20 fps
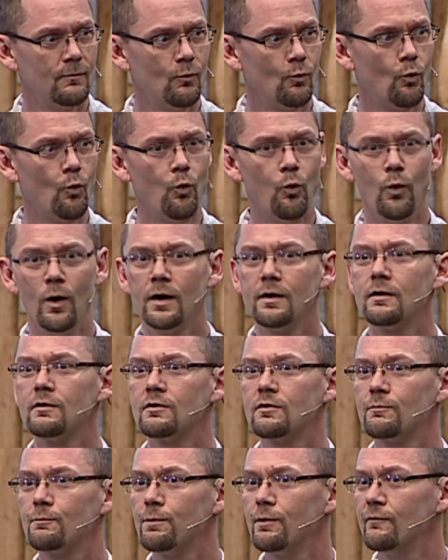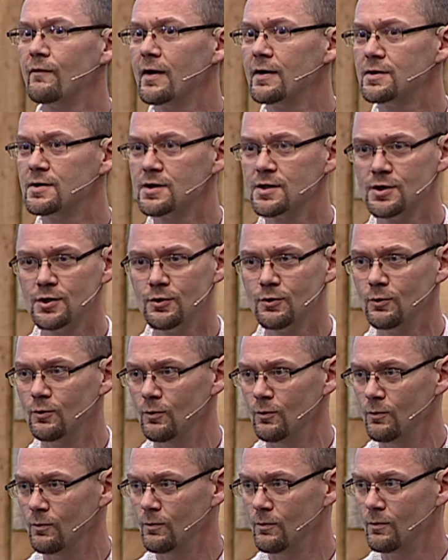What's preventing you?
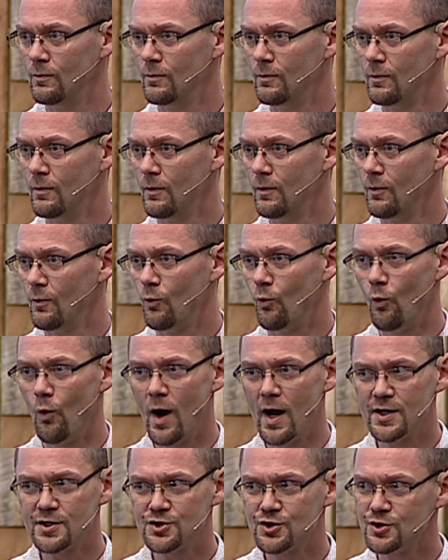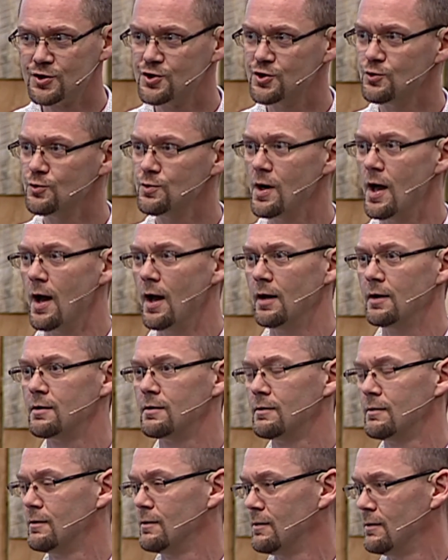Why should you not
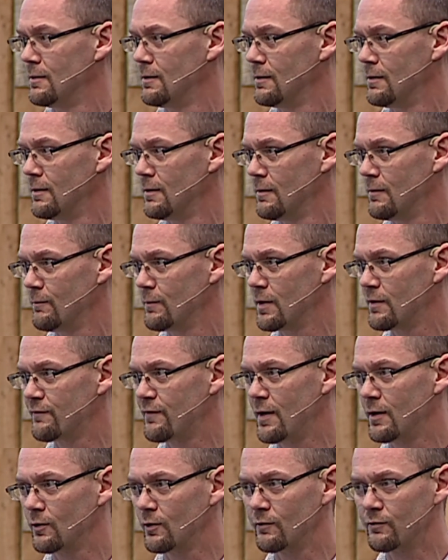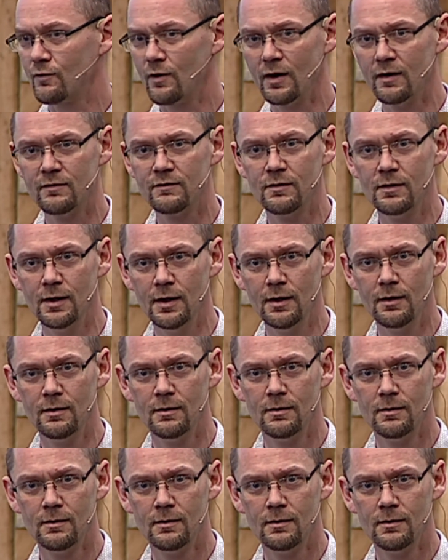be a follower of Christ today?